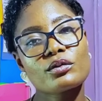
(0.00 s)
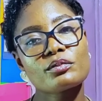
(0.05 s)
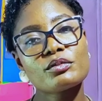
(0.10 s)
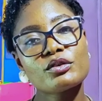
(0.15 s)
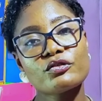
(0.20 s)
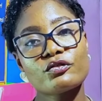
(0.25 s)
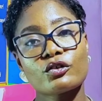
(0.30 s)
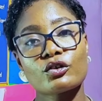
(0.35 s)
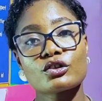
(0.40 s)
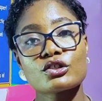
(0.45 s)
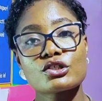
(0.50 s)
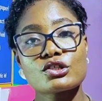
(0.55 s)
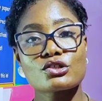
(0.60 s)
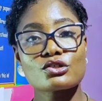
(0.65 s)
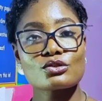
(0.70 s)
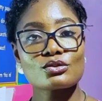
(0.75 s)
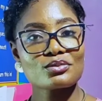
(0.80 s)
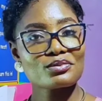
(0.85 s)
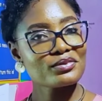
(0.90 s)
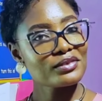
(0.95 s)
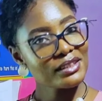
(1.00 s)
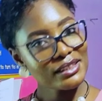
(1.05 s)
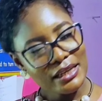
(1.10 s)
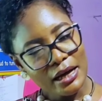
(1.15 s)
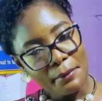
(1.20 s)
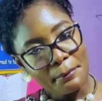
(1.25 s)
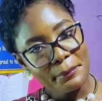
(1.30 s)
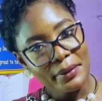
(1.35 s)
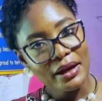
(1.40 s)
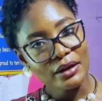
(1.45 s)
we move on to
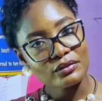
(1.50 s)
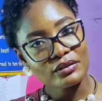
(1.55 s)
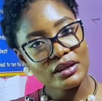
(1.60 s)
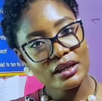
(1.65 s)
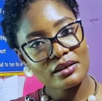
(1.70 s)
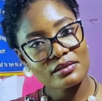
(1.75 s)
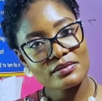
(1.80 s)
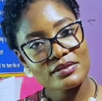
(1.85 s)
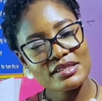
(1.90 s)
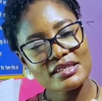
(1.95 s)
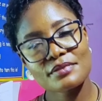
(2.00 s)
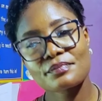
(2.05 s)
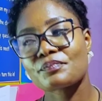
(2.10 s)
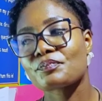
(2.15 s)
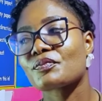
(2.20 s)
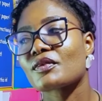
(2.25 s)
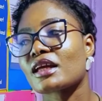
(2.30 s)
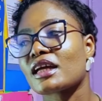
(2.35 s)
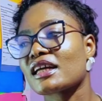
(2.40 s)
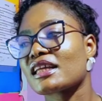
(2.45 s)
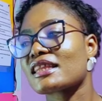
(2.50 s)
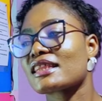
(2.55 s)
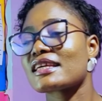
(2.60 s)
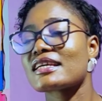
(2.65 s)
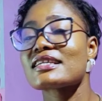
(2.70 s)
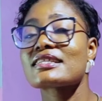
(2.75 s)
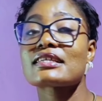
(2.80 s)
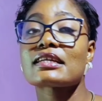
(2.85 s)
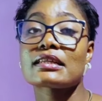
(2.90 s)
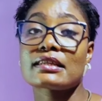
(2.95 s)
compound nouns.
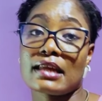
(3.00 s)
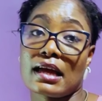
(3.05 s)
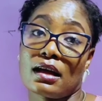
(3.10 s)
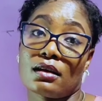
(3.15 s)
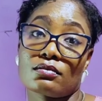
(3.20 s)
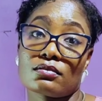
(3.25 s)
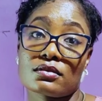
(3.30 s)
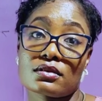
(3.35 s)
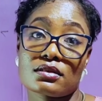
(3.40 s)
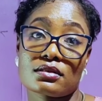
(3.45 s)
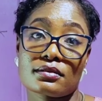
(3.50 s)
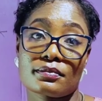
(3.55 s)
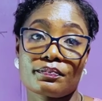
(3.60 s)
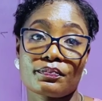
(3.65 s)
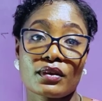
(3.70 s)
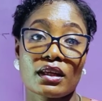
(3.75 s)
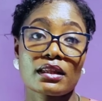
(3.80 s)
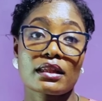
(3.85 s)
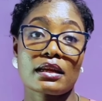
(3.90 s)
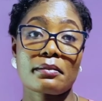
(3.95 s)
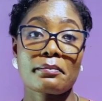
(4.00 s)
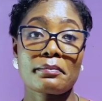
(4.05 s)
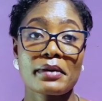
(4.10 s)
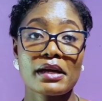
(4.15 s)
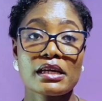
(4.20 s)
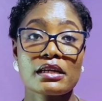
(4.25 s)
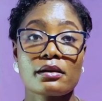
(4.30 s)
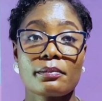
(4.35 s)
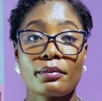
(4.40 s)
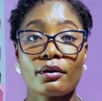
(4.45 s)
These are nouns that are
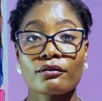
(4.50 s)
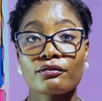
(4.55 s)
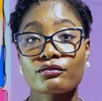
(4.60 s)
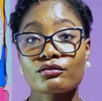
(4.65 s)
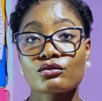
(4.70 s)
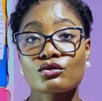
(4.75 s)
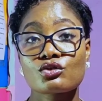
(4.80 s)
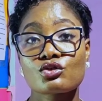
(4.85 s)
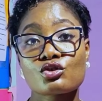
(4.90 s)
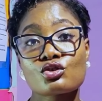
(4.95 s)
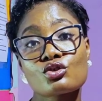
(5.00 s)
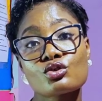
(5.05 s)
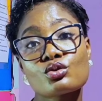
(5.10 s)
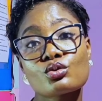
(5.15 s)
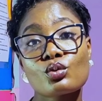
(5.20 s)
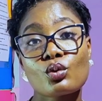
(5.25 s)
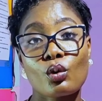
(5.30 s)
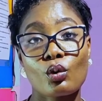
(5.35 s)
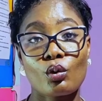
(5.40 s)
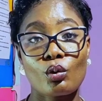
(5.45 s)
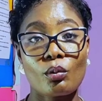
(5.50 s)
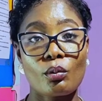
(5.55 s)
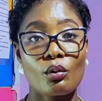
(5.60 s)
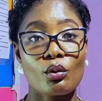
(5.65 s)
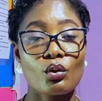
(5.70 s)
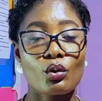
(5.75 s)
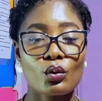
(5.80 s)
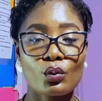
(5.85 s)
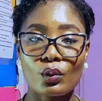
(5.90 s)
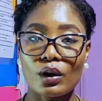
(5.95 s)
made up of 2 or
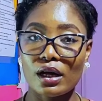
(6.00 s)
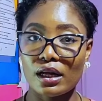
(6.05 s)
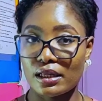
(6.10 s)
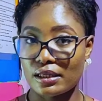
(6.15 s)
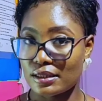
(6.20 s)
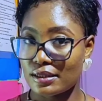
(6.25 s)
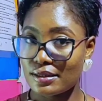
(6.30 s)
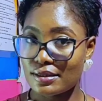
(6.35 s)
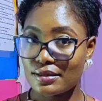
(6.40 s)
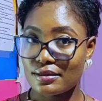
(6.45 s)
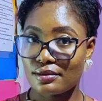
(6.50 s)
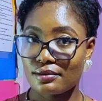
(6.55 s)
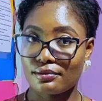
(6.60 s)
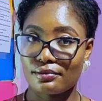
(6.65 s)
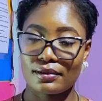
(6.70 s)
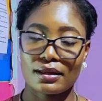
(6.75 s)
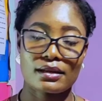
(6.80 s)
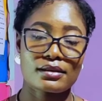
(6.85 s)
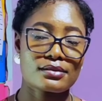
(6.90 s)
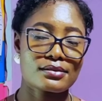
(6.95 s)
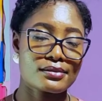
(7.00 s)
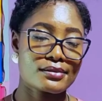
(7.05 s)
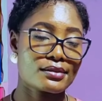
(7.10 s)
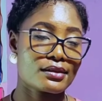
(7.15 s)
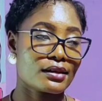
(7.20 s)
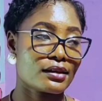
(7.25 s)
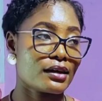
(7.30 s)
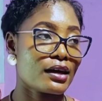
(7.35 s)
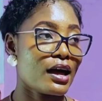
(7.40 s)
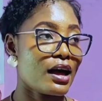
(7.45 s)
more words. That is to
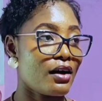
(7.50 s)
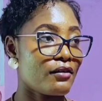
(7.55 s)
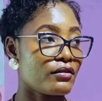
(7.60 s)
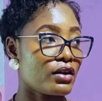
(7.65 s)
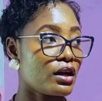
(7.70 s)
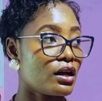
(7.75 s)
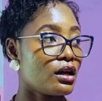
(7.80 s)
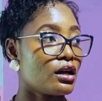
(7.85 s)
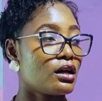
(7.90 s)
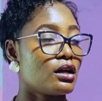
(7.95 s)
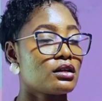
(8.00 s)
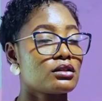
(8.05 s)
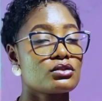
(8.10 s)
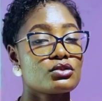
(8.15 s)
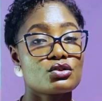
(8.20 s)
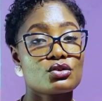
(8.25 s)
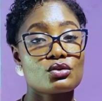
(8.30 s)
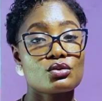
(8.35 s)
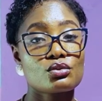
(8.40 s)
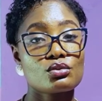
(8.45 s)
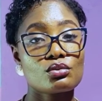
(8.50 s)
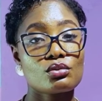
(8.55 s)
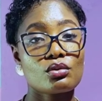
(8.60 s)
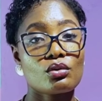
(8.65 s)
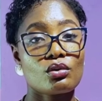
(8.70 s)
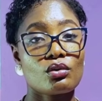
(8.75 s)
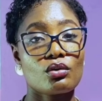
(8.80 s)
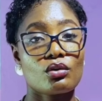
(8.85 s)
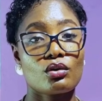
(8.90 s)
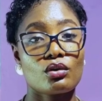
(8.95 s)
say, you have 2
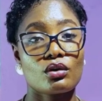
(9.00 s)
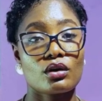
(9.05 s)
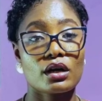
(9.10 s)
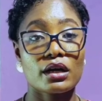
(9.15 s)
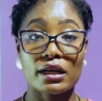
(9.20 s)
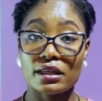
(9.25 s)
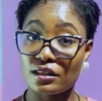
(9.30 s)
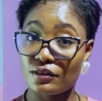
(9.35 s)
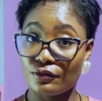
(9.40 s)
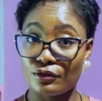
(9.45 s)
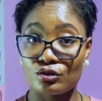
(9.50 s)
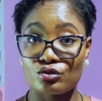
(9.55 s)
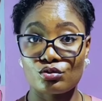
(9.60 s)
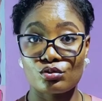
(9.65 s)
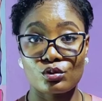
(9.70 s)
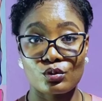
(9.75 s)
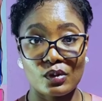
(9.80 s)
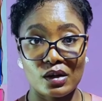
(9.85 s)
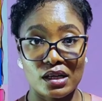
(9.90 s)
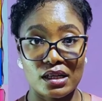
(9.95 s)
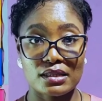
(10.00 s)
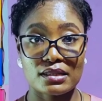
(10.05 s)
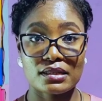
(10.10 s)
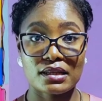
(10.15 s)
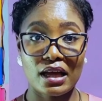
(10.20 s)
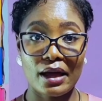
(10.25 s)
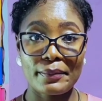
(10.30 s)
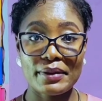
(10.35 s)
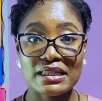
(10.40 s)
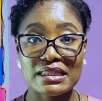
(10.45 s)
individual words
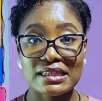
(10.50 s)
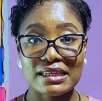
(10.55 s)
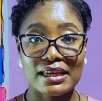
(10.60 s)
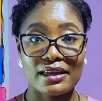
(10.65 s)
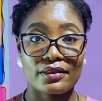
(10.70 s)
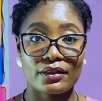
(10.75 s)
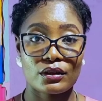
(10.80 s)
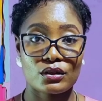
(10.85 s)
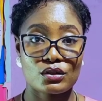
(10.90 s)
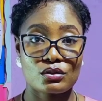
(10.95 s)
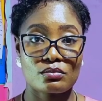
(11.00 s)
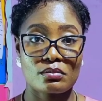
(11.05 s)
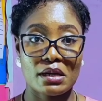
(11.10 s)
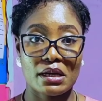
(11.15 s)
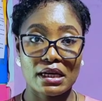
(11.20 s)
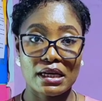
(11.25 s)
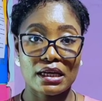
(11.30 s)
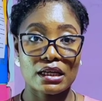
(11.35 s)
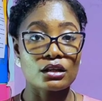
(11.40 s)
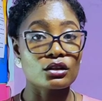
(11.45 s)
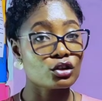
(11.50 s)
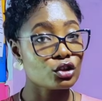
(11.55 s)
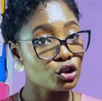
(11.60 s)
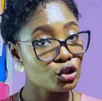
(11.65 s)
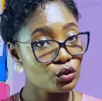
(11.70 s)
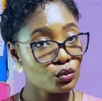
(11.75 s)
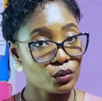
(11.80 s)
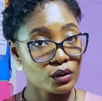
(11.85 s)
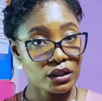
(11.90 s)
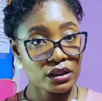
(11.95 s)
coming together to make a
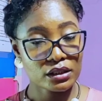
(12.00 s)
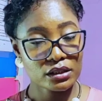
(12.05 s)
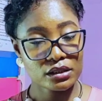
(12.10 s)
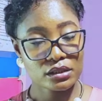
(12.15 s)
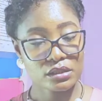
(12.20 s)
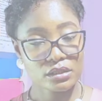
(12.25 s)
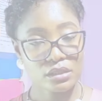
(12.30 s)
new word.